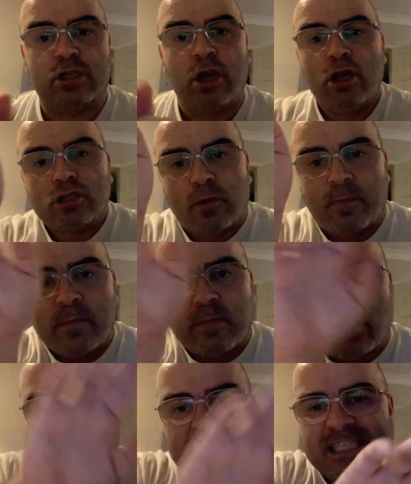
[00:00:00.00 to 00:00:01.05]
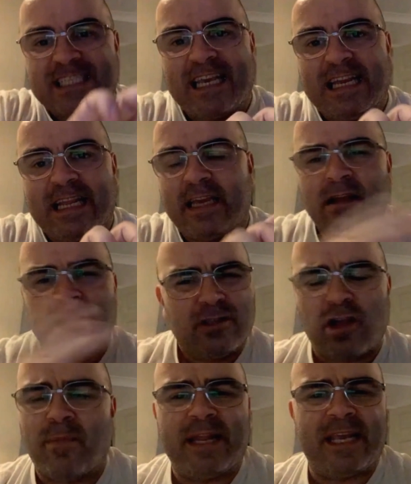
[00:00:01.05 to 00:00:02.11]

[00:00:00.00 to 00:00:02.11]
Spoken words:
Some people like to seal it. Dominic